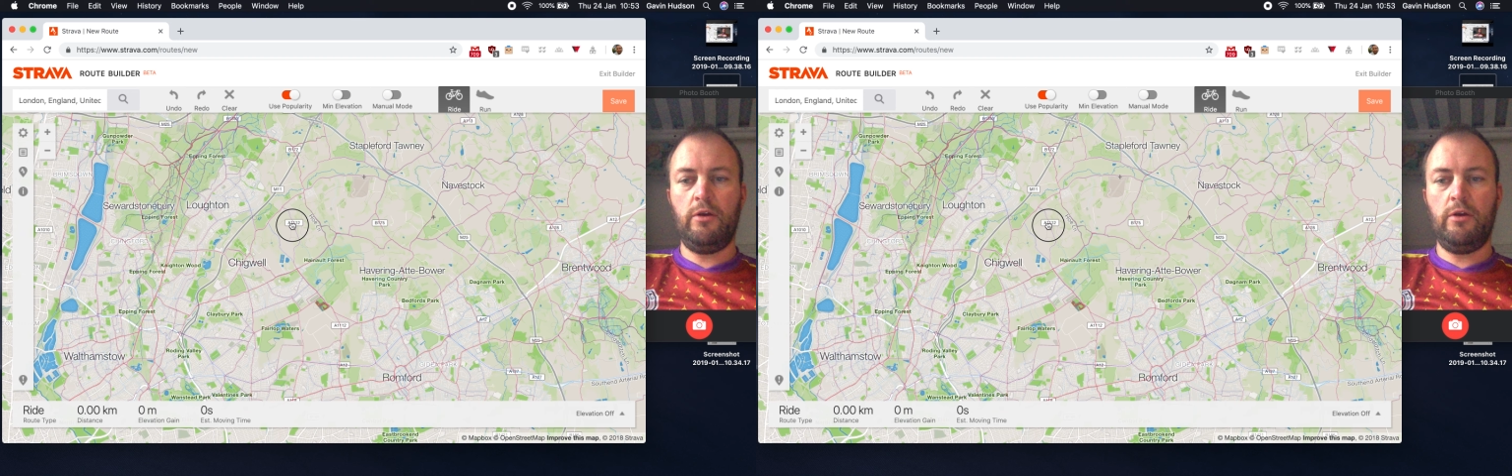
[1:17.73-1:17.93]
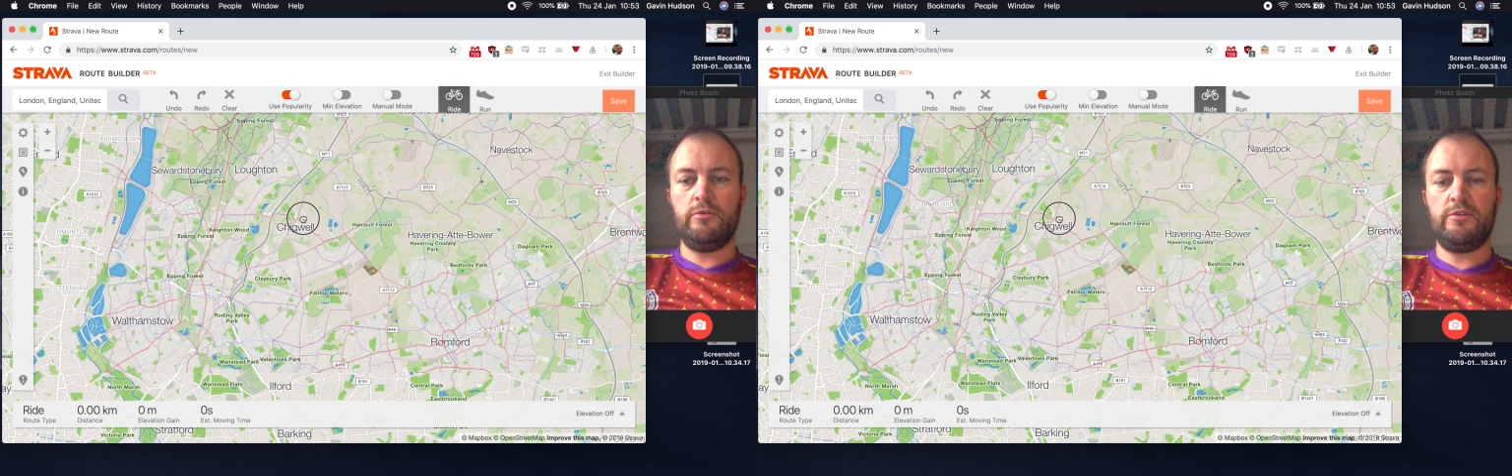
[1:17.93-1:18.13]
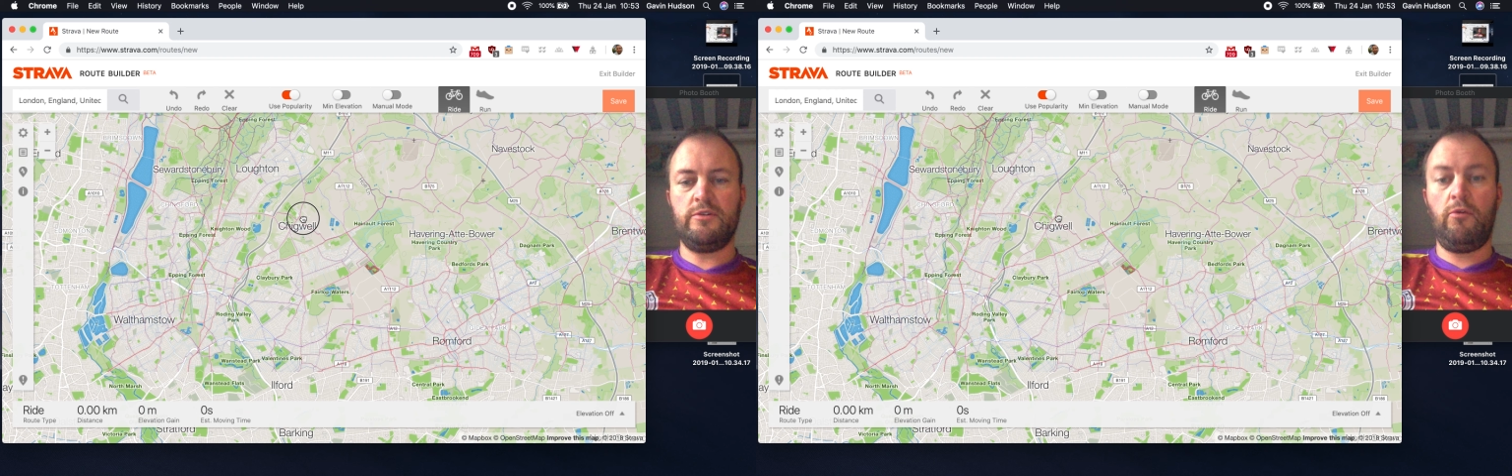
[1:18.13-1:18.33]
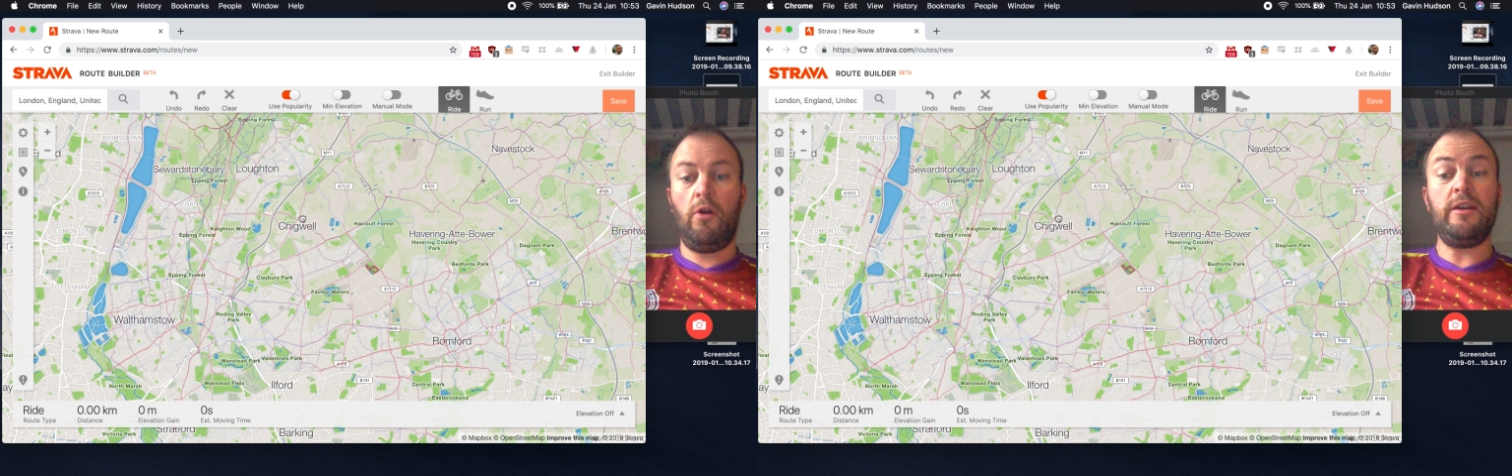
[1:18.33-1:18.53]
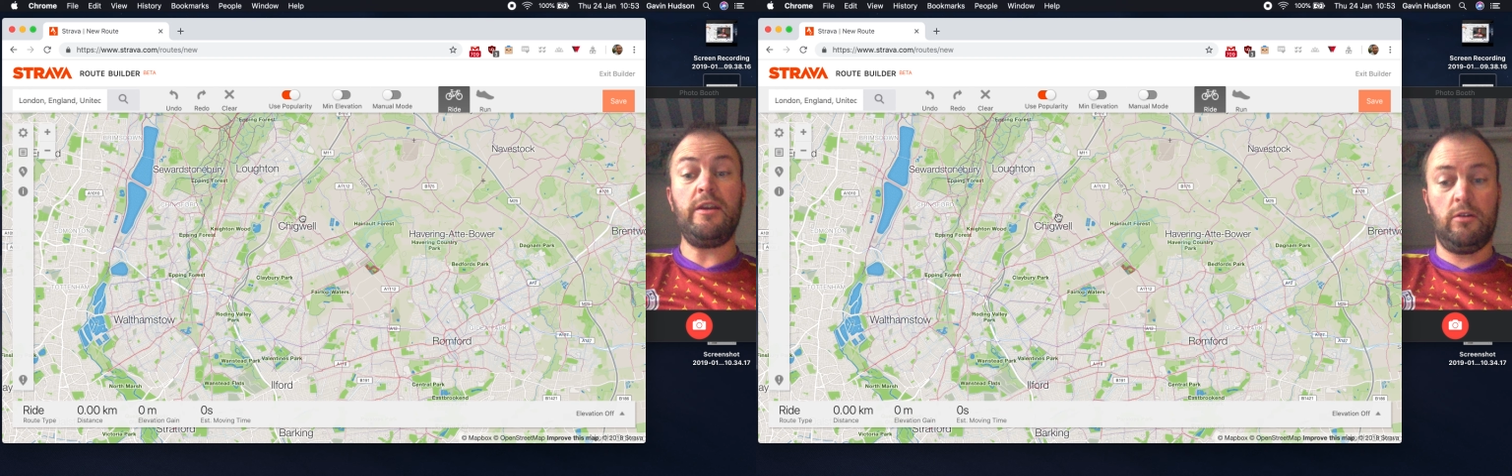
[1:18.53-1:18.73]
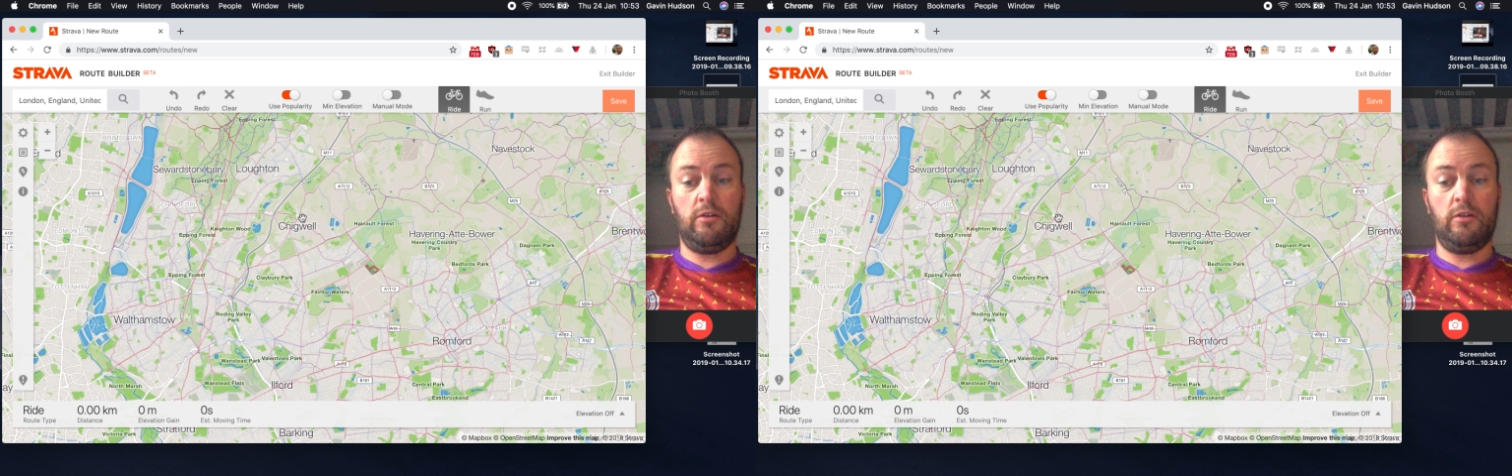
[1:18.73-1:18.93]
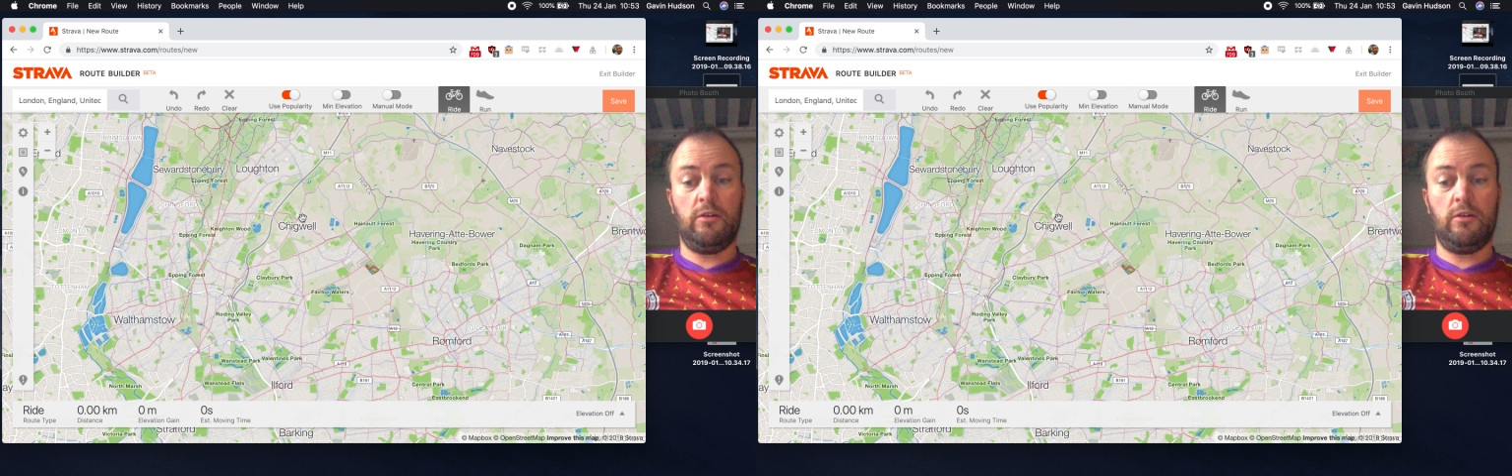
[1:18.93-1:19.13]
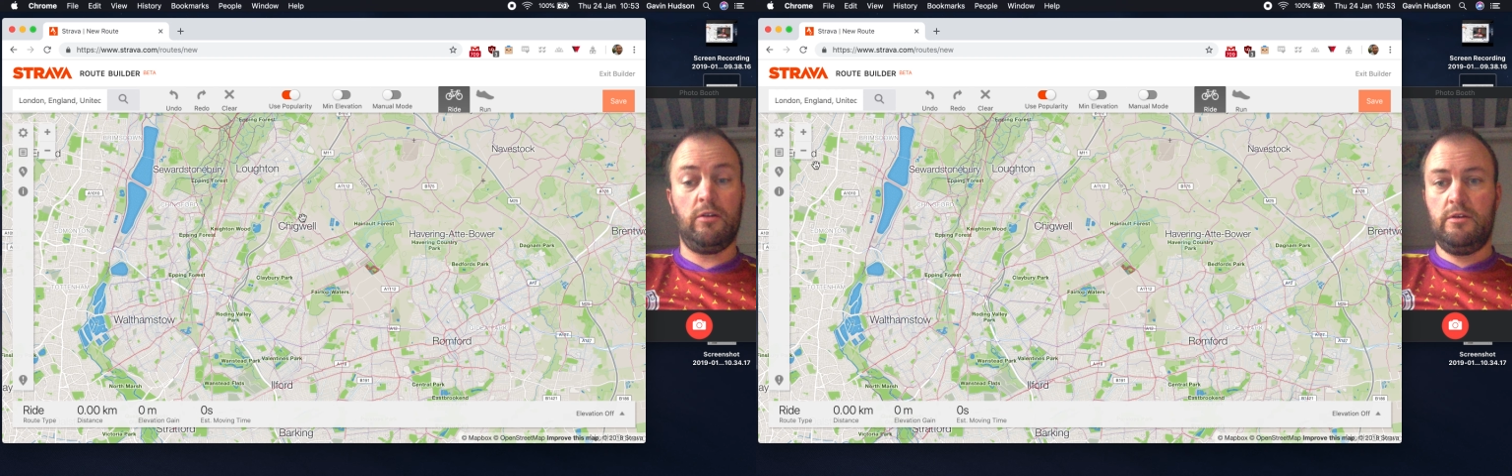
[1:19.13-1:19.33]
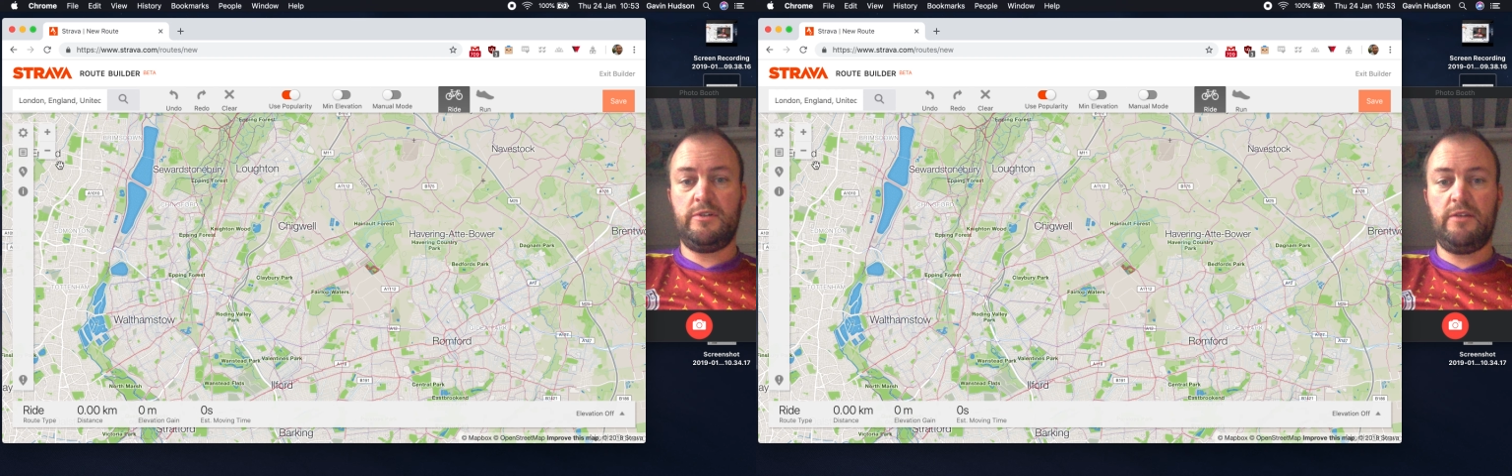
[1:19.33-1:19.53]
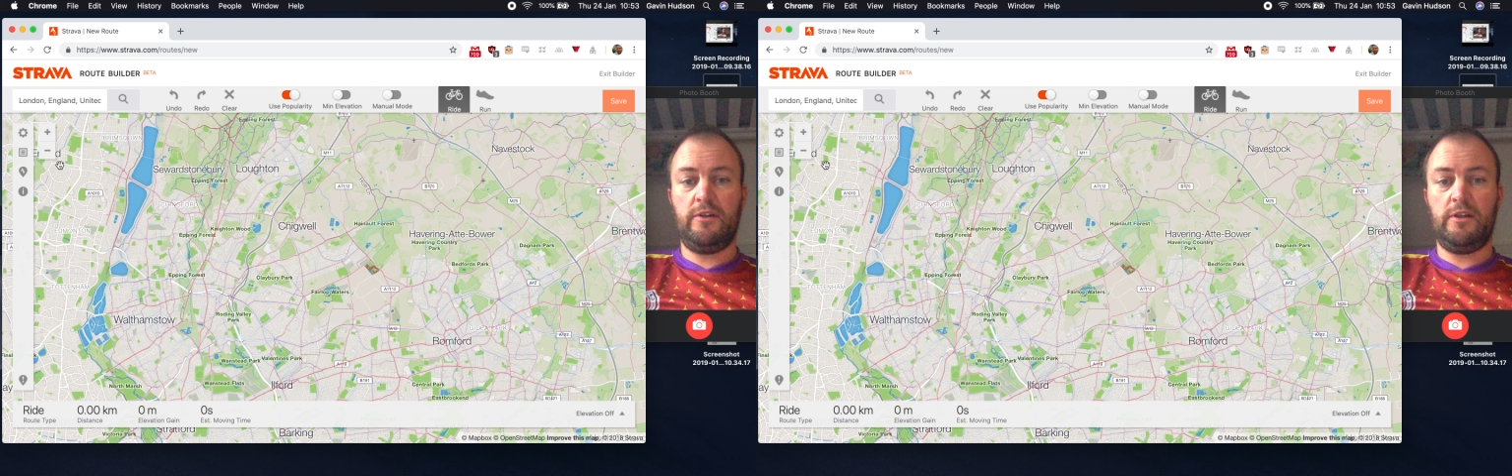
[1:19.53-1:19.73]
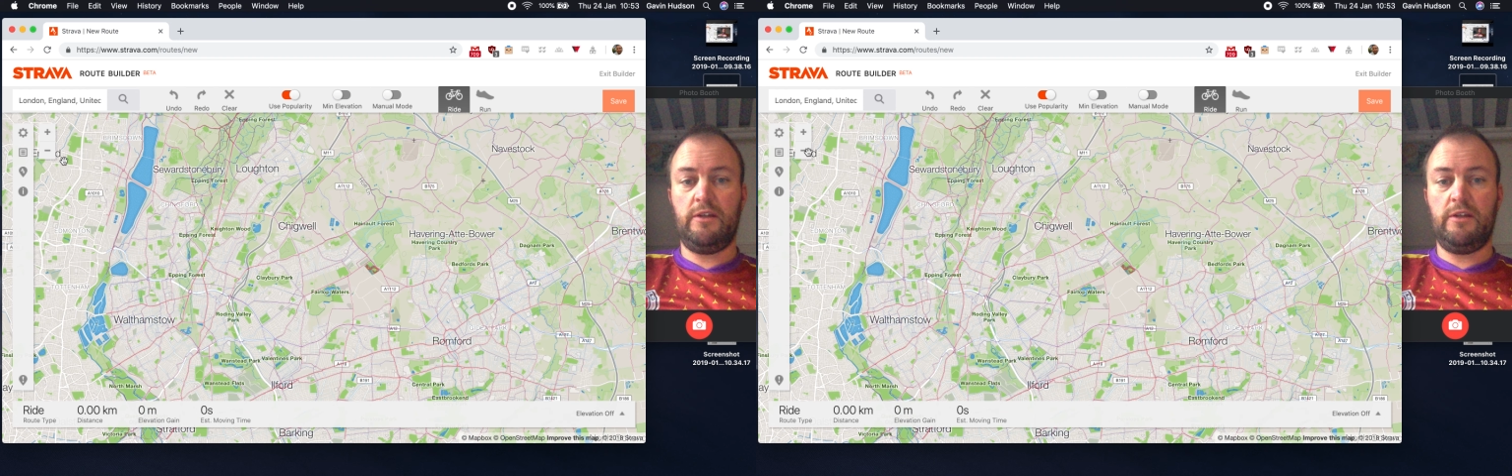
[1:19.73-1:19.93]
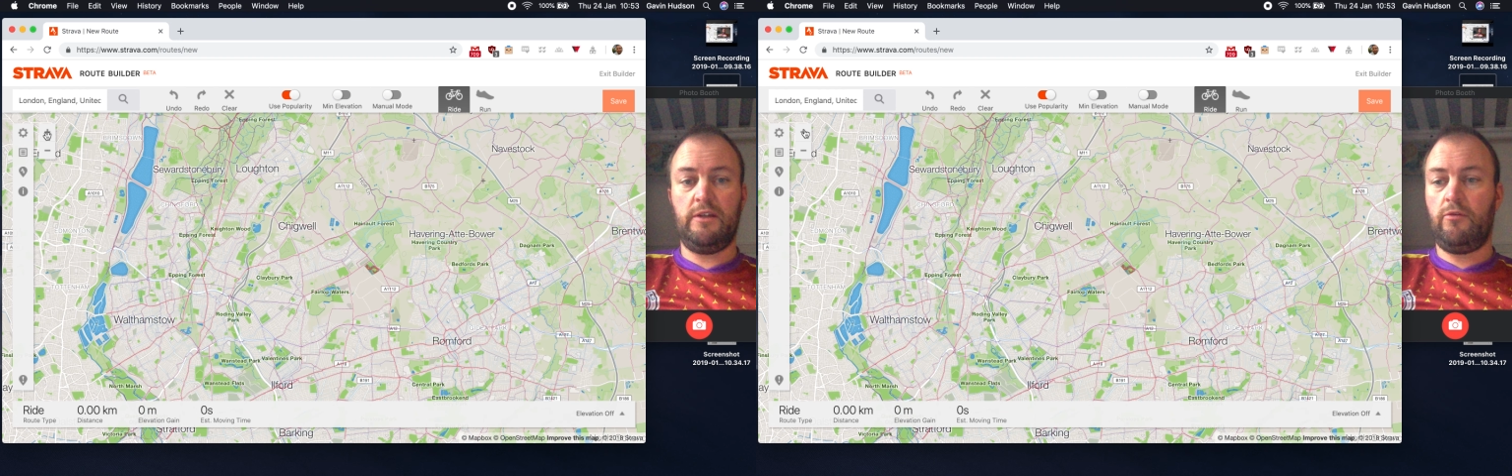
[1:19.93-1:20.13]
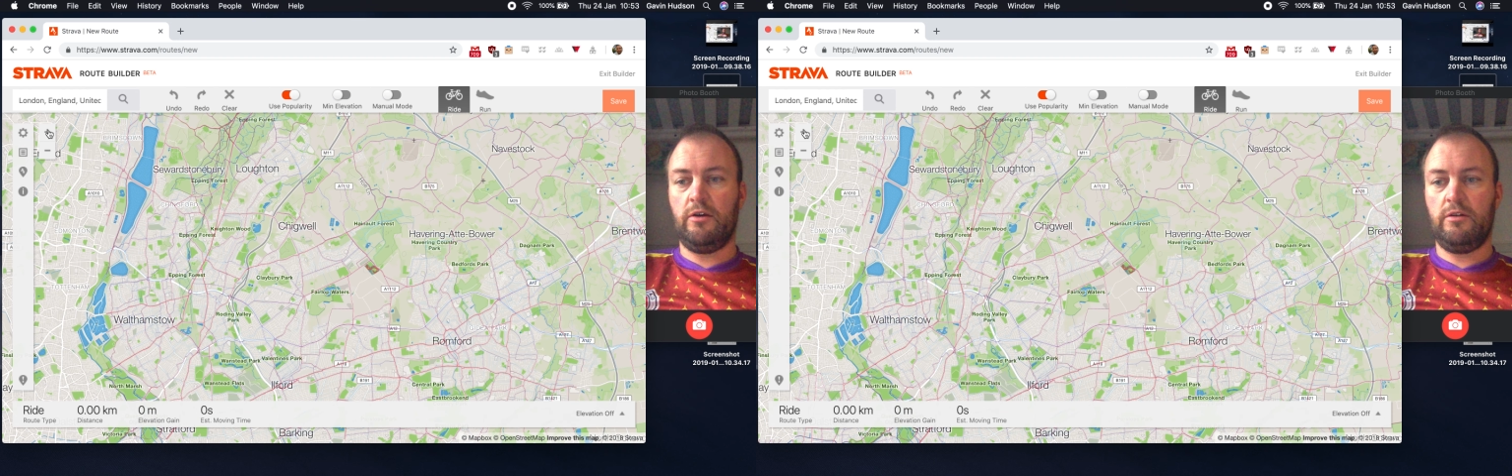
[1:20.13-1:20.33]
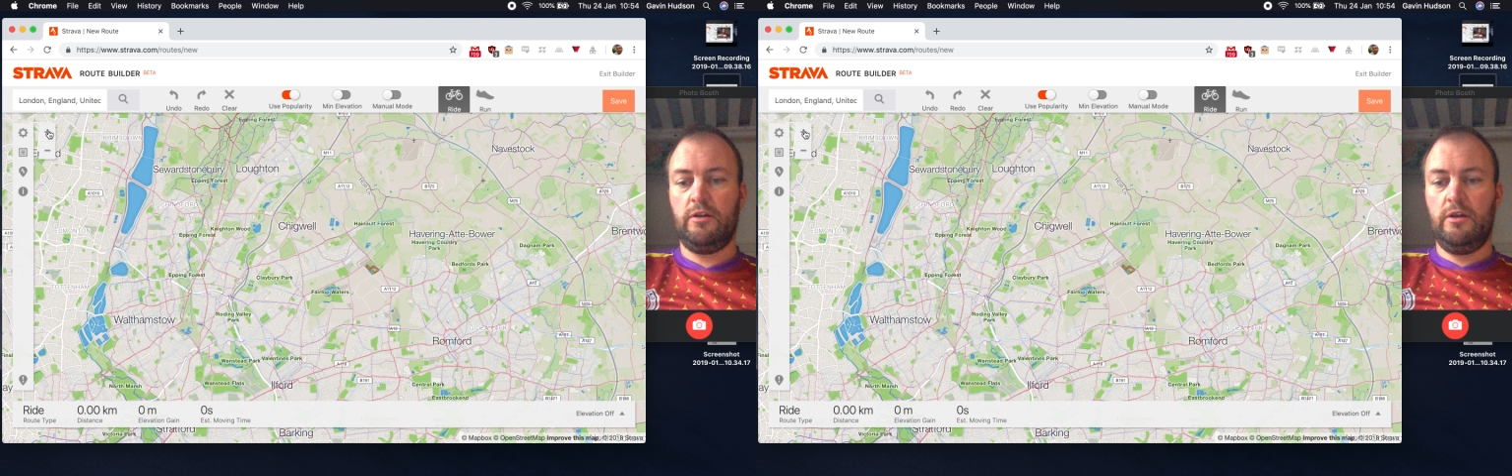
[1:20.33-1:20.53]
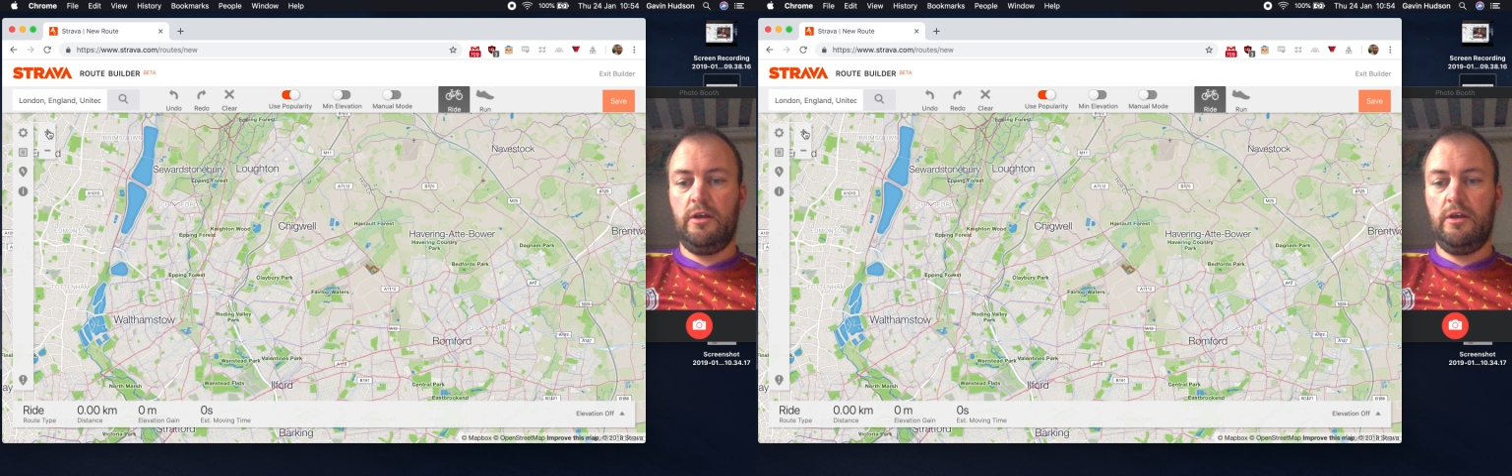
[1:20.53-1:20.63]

for riding on, specifically for riding on.